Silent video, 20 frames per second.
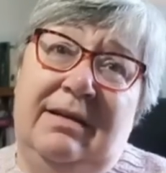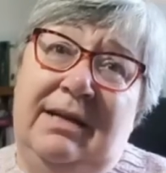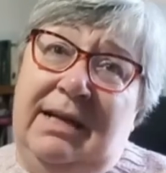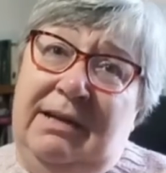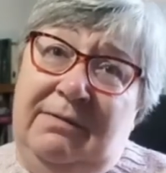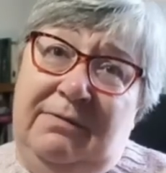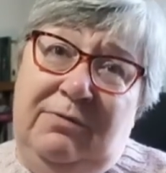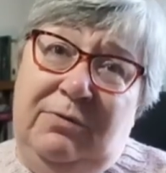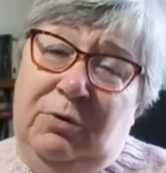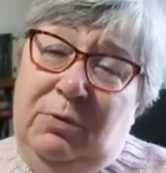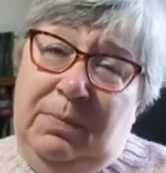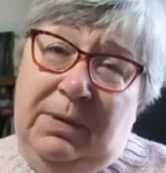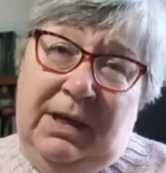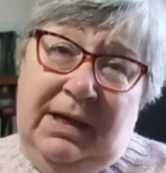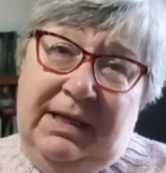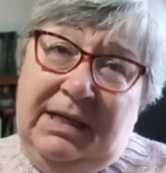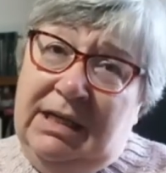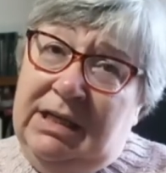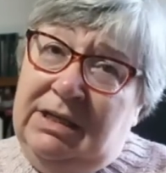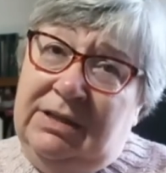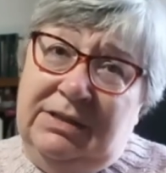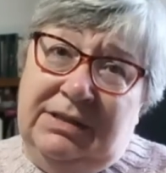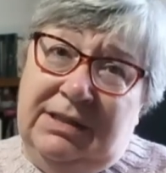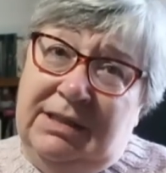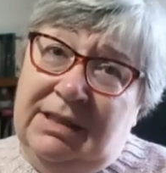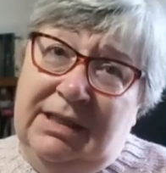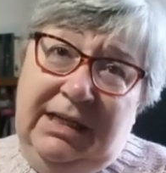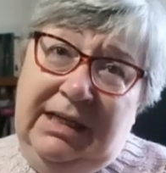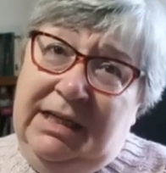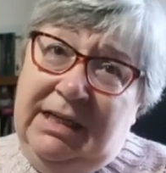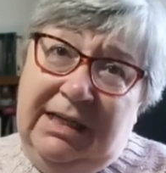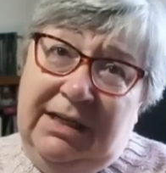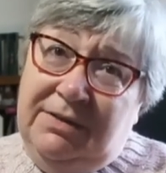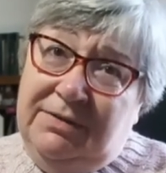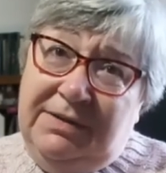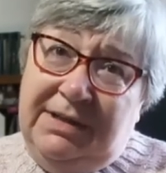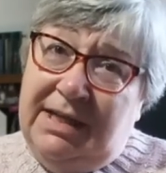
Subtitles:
in 4-ply yarn. You know,